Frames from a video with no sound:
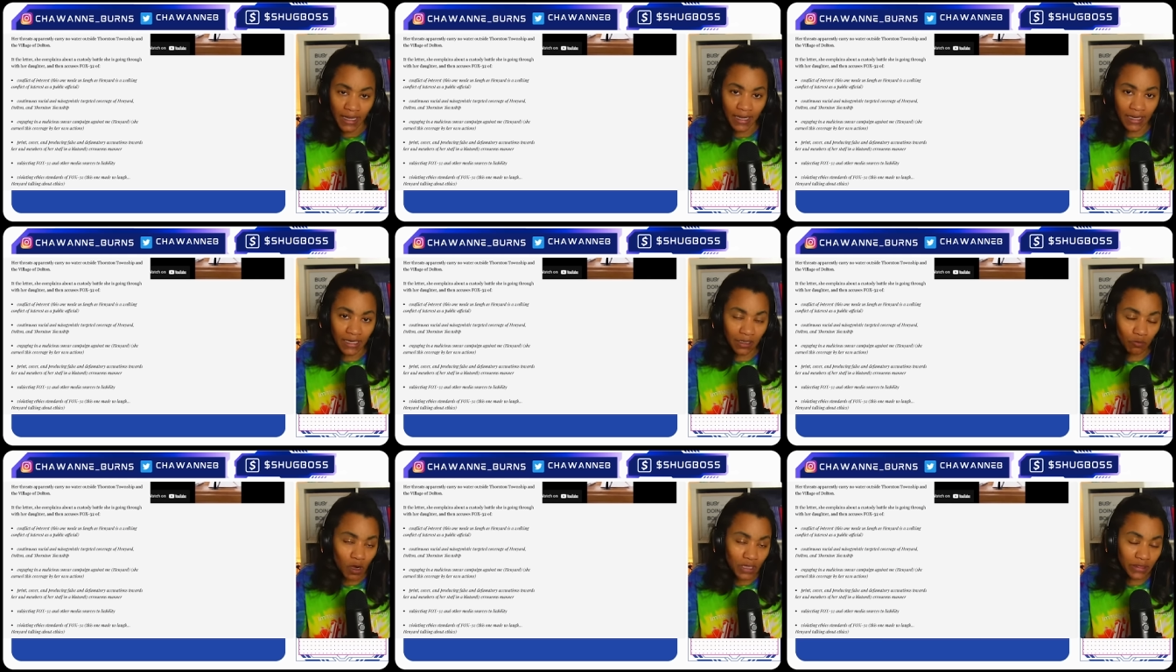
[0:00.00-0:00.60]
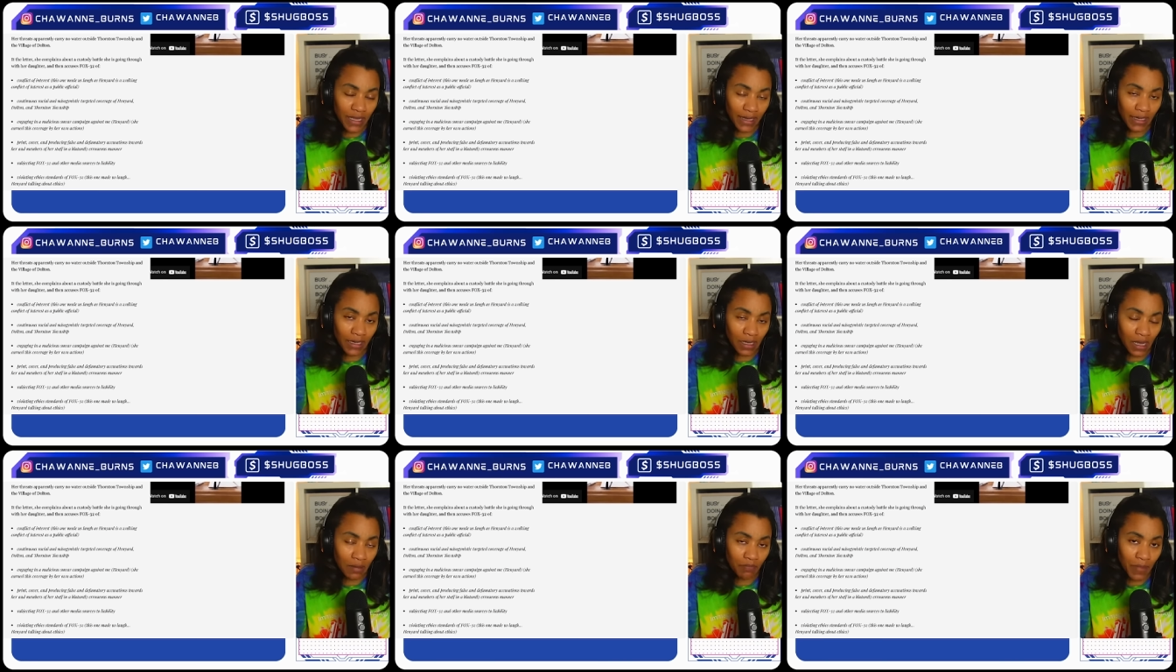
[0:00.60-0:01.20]
Anyone that
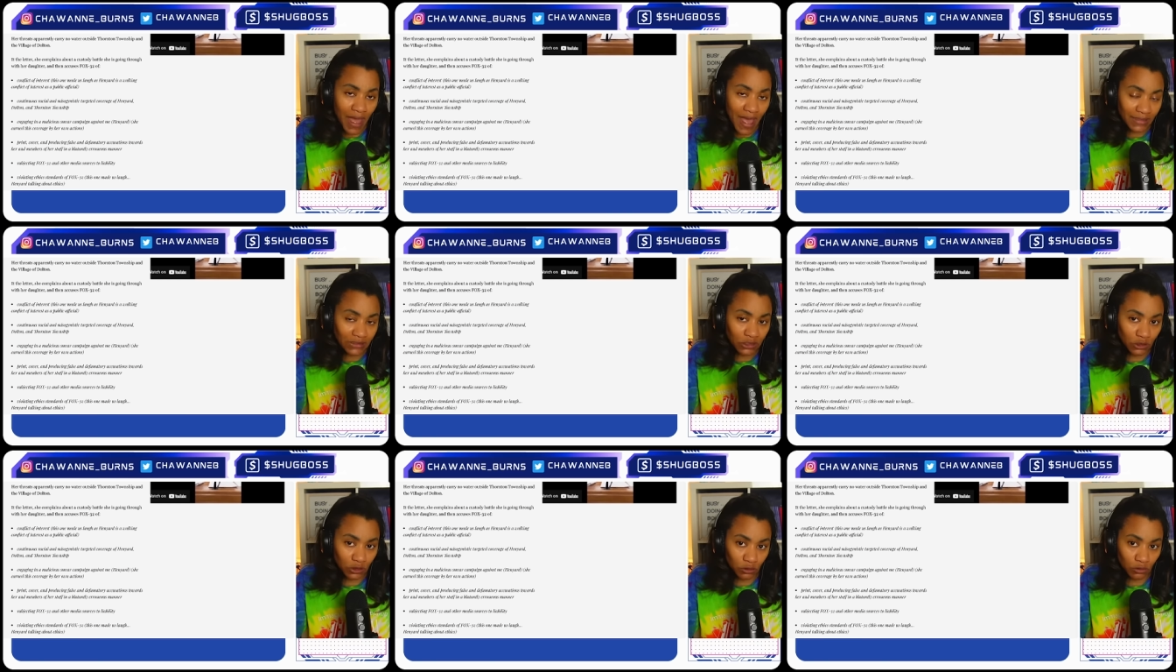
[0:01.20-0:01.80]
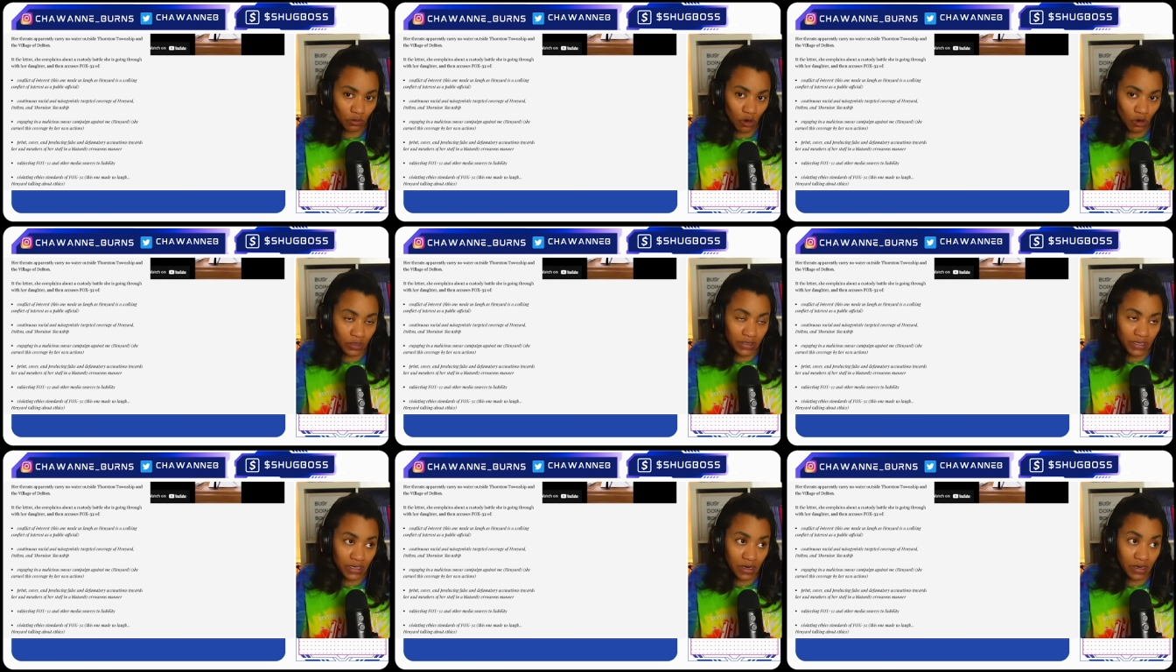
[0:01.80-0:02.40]
combats you
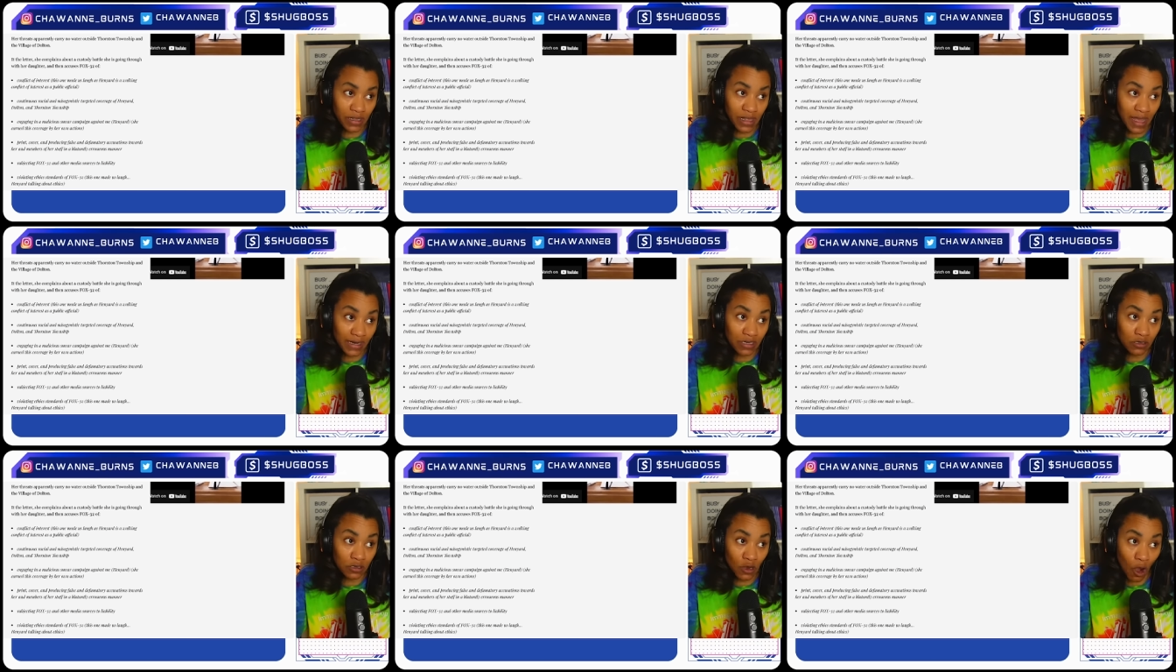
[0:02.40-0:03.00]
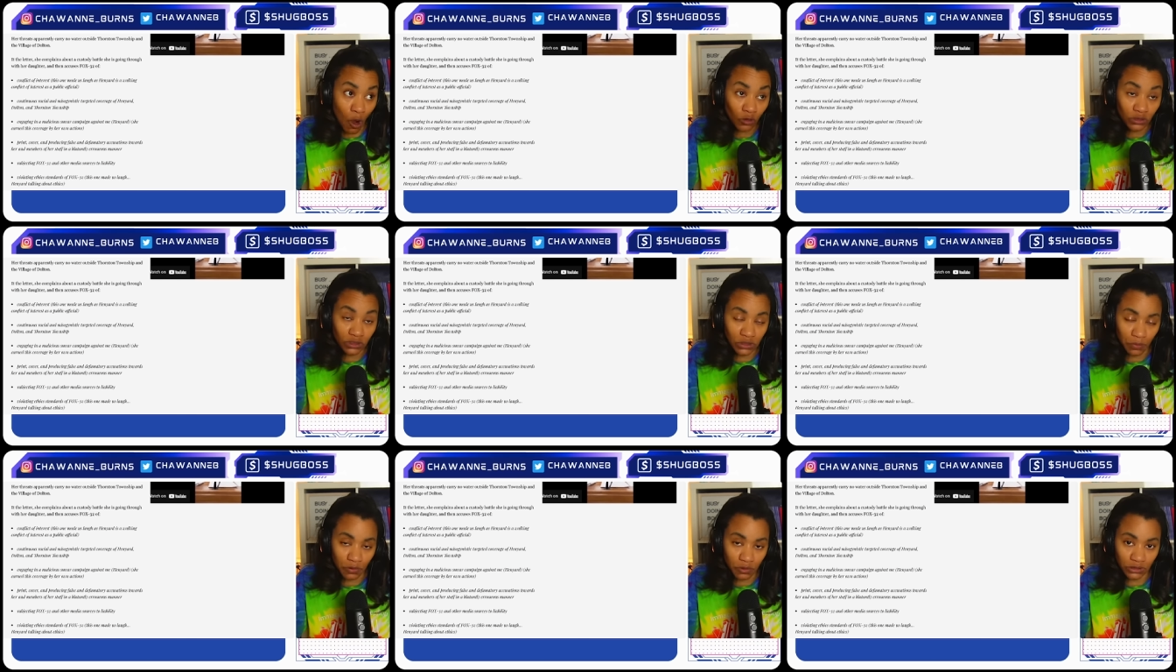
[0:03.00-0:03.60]
or that don't
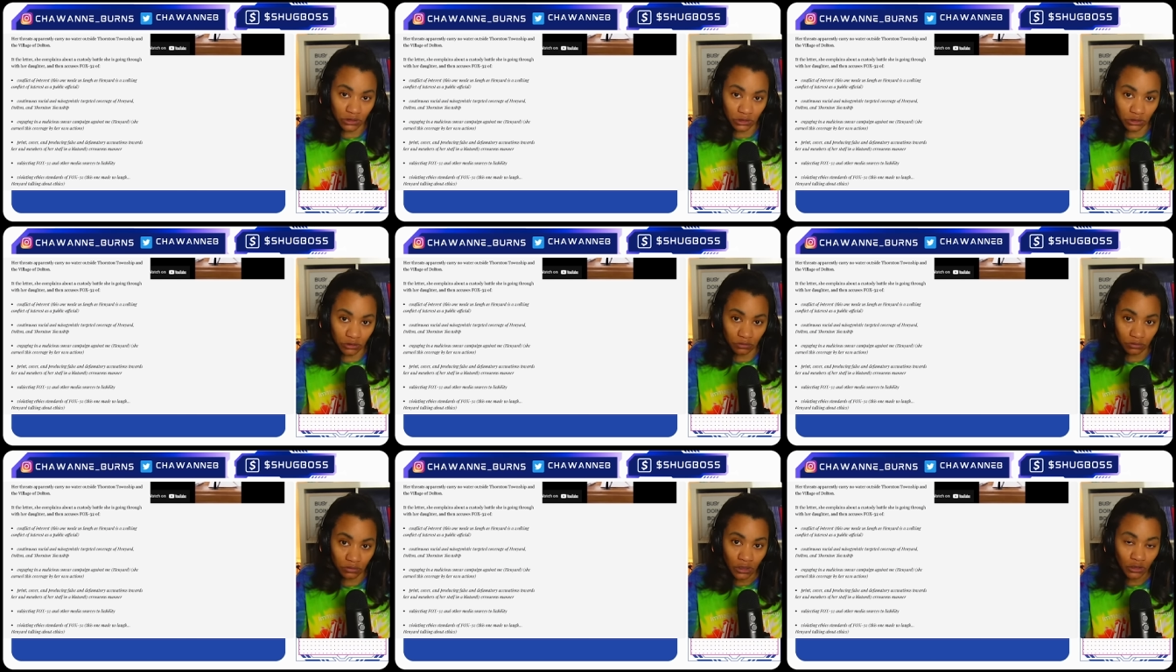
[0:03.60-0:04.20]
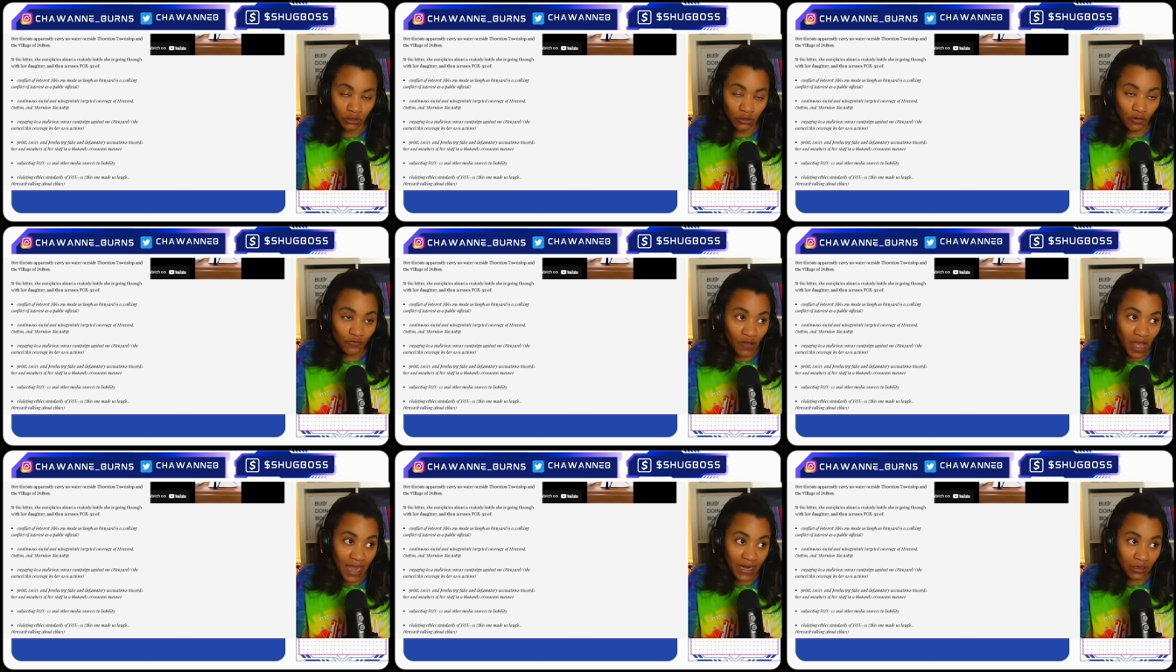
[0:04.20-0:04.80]
support you, you
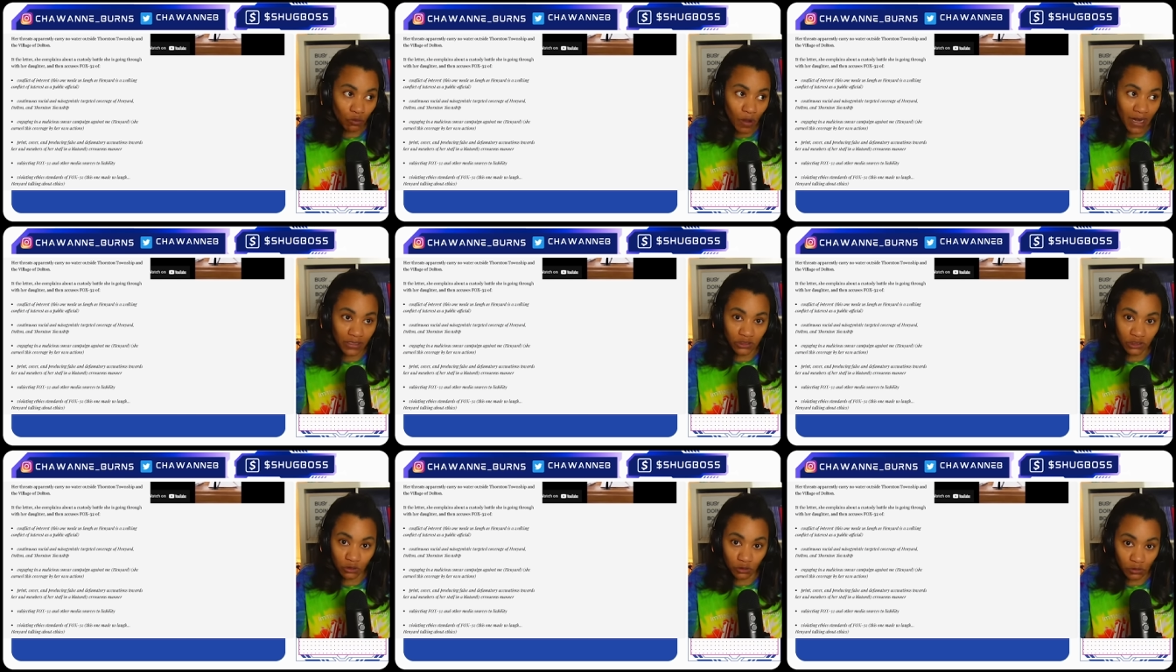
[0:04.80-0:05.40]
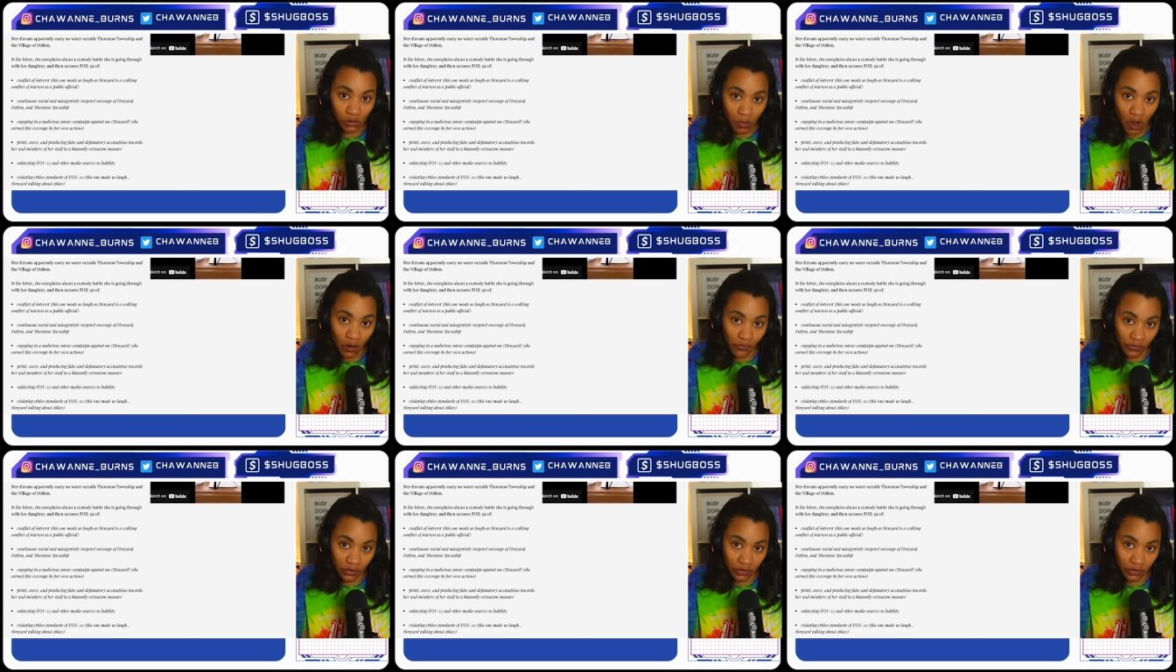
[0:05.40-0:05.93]
find a way to screw them over.